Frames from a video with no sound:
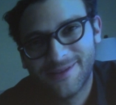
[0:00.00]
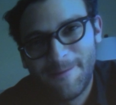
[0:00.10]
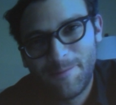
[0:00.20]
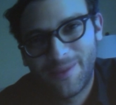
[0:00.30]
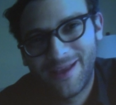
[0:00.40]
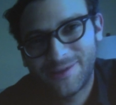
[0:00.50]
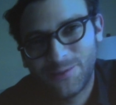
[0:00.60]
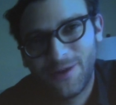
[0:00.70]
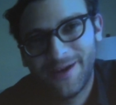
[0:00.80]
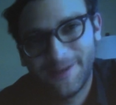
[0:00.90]
That's
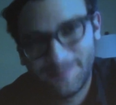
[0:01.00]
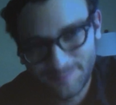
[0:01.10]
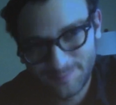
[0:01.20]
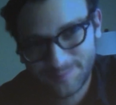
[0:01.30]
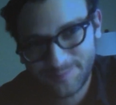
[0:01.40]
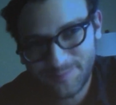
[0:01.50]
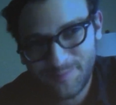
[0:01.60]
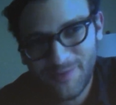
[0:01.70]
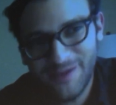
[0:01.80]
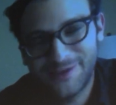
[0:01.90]
why
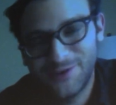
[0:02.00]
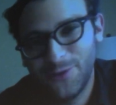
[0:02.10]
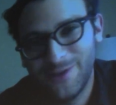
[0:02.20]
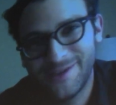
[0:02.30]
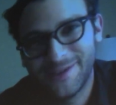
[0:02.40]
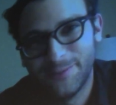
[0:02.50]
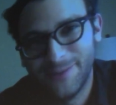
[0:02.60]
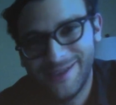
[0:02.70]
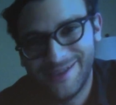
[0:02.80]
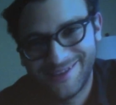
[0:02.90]
it's so easy to
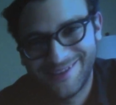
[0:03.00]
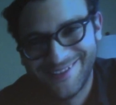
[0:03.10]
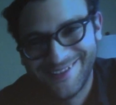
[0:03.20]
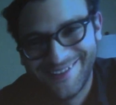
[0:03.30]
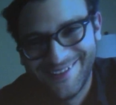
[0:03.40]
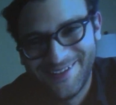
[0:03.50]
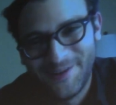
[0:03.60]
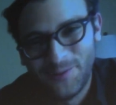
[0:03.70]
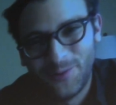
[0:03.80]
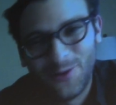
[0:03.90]
meet.
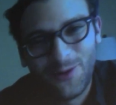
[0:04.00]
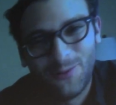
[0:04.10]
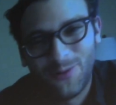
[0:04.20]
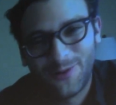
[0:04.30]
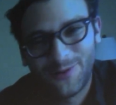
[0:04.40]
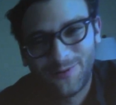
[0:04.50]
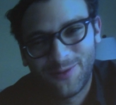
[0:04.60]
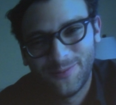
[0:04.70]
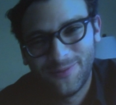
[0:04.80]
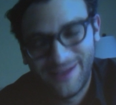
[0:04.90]
We're all water
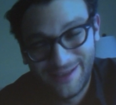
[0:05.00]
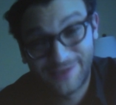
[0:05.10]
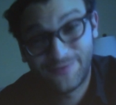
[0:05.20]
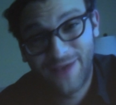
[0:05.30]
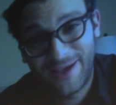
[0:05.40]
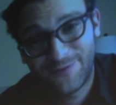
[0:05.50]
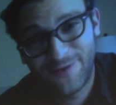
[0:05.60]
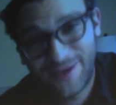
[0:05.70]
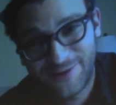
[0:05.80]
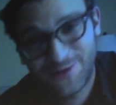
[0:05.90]
from in this vast,
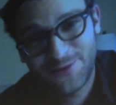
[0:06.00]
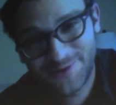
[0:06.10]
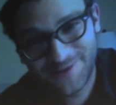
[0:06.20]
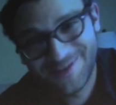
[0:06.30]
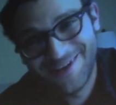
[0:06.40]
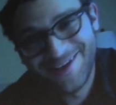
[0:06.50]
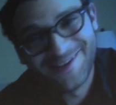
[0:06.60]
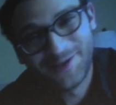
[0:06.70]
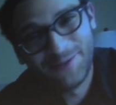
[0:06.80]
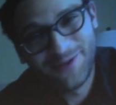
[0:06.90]
vast ocean.
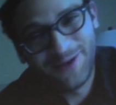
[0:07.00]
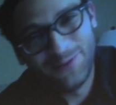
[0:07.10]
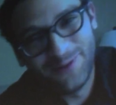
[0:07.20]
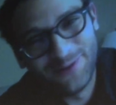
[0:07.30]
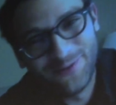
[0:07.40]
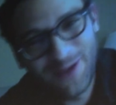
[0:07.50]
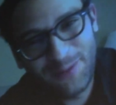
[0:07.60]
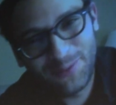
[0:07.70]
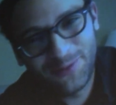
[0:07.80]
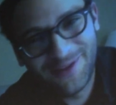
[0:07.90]
Someday we'll
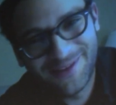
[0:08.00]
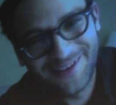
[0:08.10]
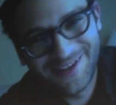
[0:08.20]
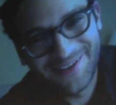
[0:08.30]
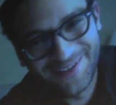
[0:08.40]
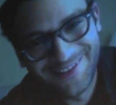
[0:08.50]
evaporate together."